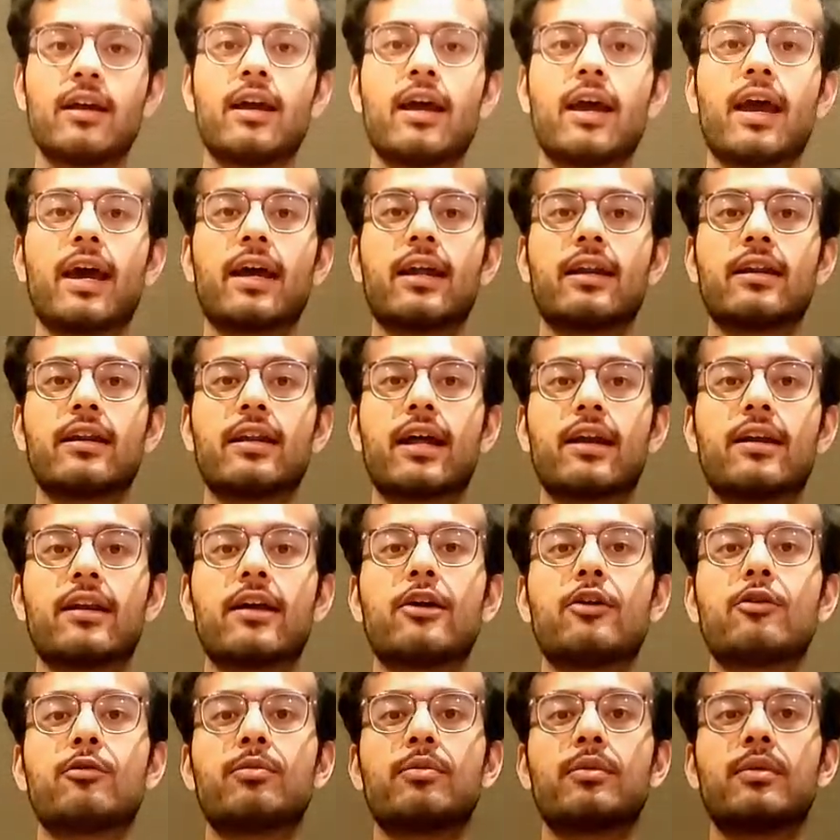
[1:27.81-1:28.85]
and that'll
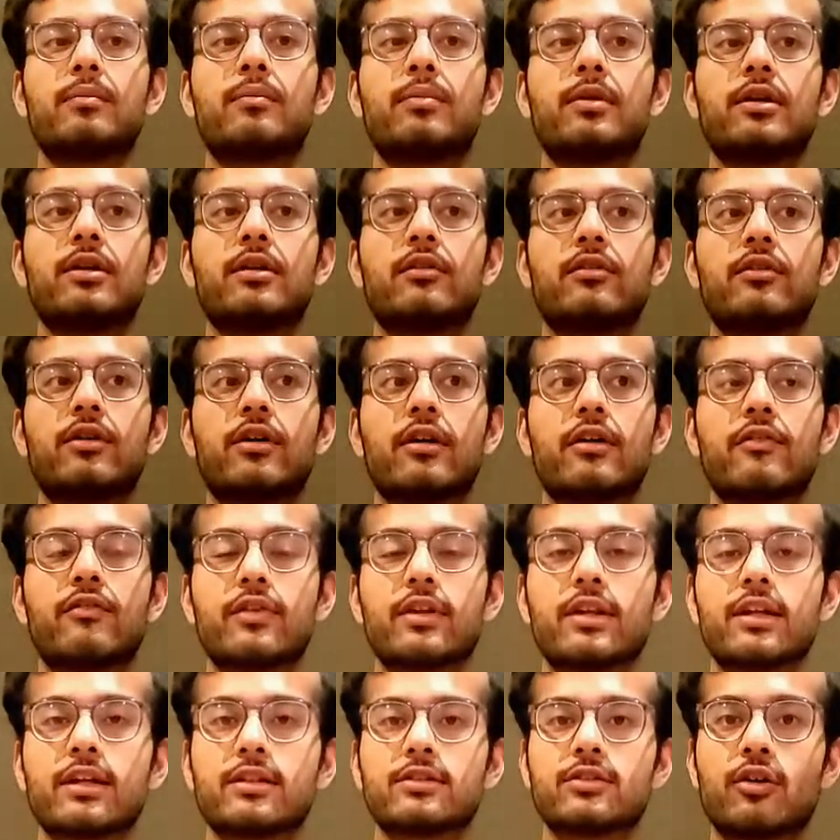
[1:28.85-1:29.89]
help build
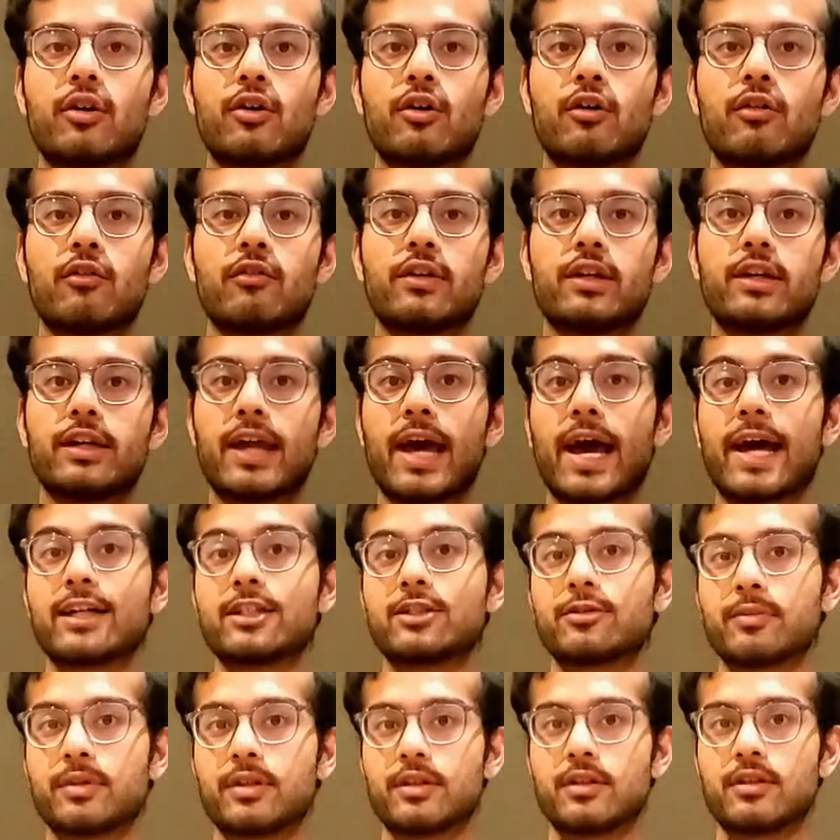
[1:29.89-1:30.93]
feelings of
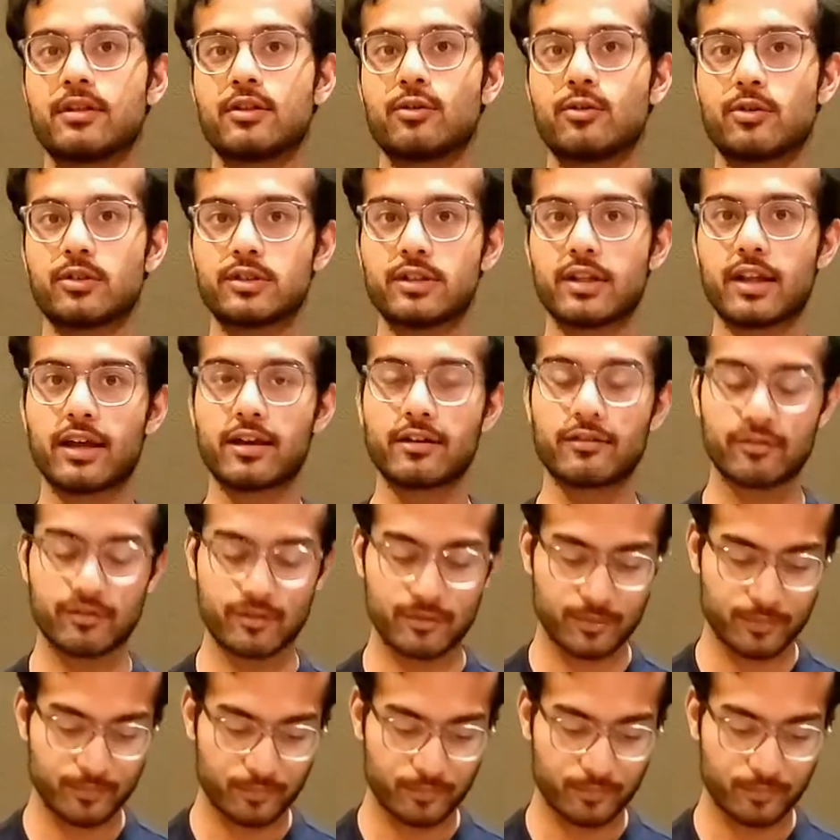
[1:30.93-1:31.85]
detachment towards life.